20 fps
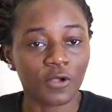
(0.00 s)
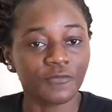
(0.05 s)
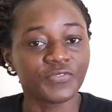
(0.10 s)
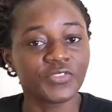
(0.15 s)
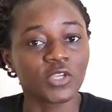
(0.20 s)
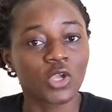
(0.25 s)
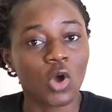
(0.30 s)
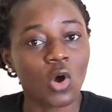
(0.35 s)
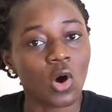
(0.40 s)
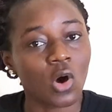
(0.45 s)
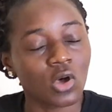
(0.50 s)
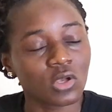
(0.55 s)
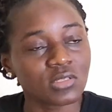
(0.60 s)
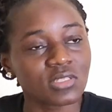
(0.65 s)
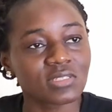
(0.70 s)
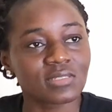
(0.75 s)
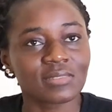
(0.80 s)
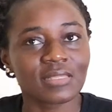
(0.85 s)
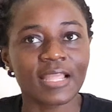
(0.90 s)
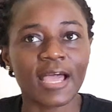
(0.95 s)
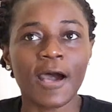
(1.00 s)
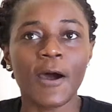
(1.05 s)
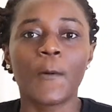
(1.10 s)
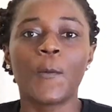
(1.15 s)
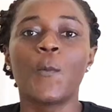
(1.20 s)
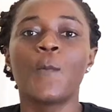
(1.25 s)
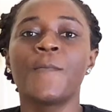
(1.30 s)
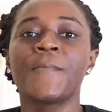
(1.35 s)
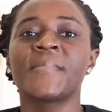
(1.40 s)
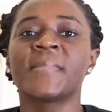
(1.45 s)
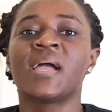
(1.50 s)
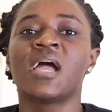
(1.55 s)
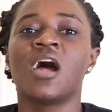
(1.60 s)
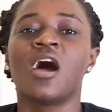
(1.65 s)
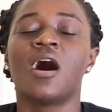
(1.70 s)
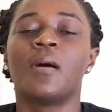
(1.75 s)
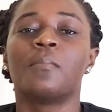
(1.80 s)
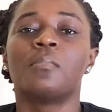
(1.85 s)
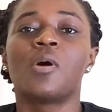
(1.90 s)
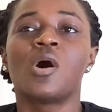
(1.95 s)
of the course. Now,
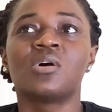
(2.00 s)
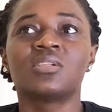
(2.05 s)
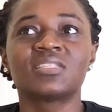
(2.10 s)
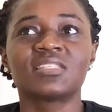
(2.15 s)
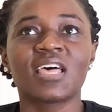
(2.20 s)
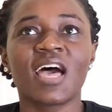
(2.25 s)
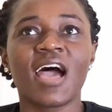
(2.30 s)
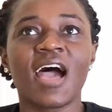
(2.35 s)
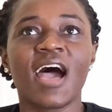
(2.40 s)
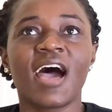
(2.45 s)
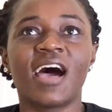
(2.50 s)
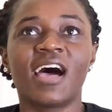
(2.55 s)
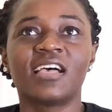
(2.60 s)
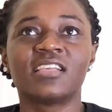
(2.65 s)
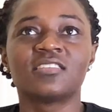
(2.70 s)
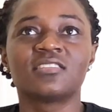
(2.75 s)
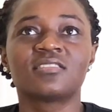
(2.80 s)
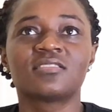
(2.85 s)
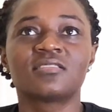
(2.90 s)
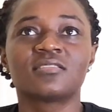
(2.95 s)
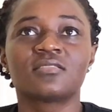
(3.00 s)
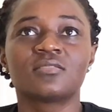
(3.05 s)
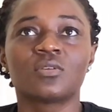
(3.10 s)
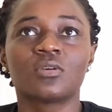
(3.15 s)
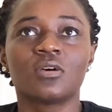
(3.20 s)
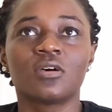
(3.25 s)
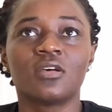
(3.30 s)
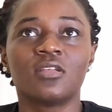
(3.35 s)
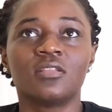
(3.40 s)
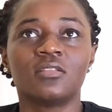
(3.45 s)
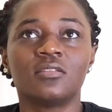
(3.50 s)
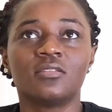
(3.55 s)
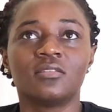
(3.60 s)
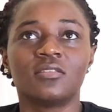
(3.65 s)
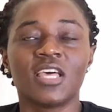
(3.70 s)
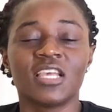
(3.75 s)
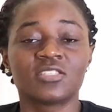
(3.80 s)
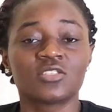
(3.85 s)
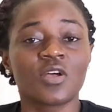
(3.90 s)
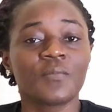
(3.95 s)
Malta has,
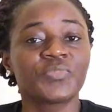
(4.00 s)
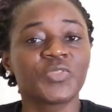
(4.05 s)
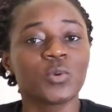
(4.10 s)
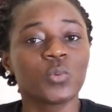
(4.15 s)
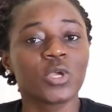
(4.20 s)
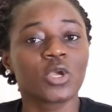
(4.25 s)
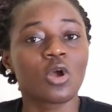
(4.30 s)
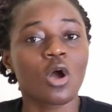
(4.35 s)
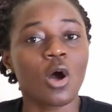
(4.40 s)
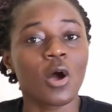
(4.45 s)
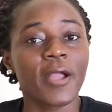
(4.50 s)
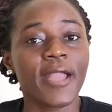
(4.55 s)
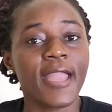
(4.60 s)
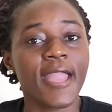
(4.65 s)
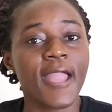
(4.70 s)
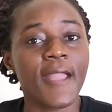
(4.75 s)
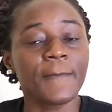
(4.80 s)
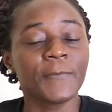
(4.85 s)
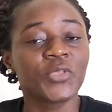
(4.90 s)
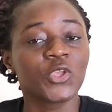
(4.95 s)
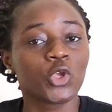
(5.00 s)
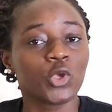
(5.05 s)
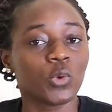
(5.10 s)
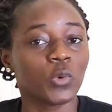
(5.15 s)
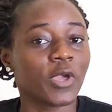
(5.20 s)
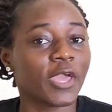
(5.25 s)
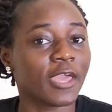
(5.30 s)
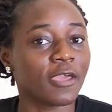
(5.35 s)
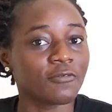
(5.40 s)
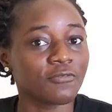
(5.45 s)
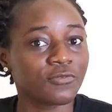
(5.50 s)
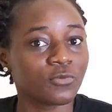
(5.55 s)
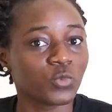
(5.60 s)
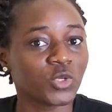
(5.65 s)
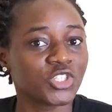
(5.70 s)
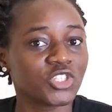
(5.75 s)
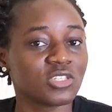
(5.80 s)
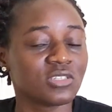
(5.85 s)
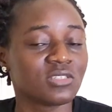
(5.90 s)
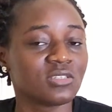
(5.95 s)
there's something we call MQF,
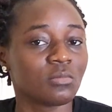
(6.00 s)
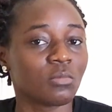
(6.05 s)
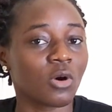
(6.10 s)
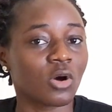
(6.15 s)
which is the